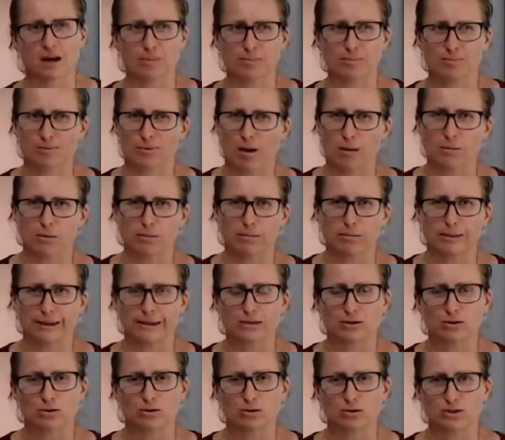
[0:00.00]
probably
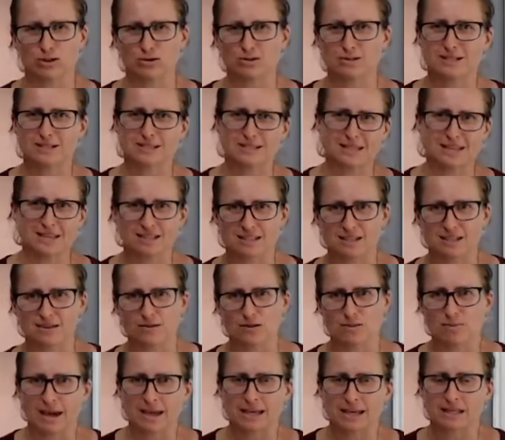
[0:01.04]
could do six if
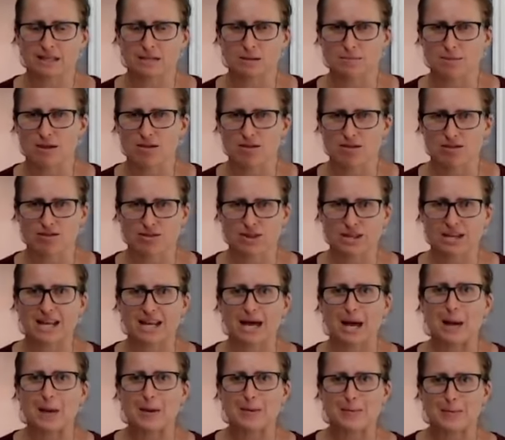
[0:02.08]
you made it a bit
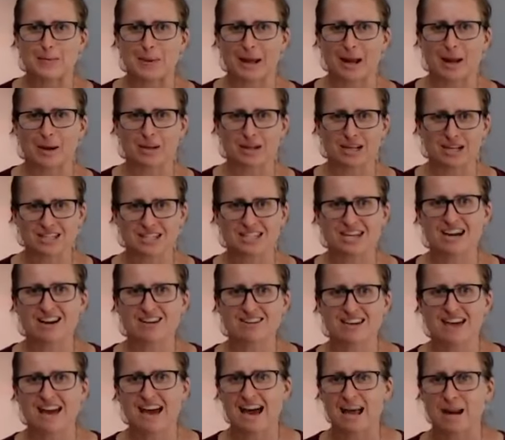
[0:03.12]
thinner, but I'm gonna tell
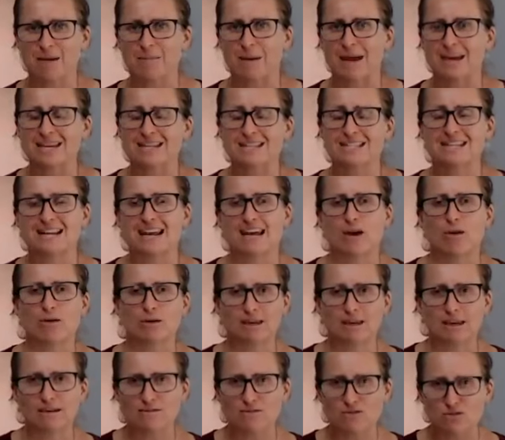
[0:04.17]
you how to make it today. I'll
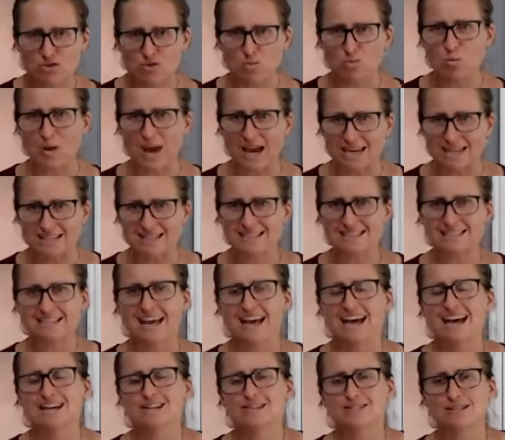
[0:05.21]
give you the weights
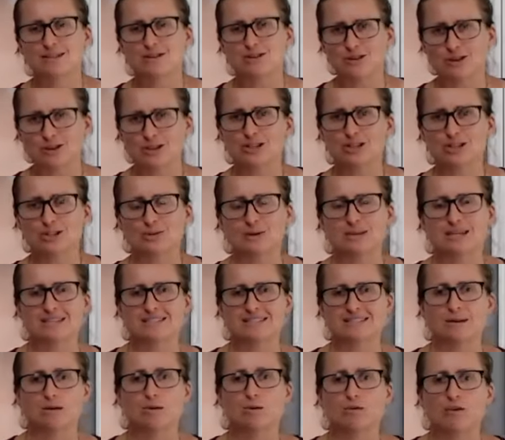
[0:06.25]
so you can do it
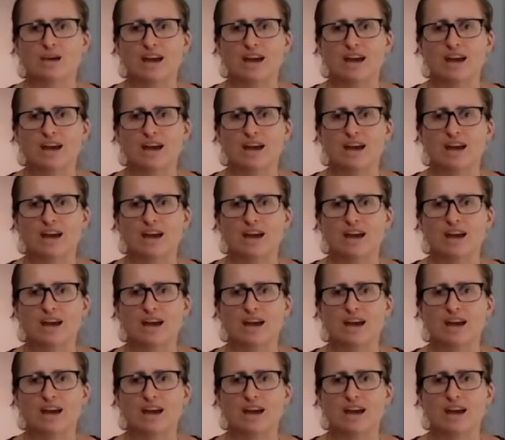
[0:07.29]
yourself.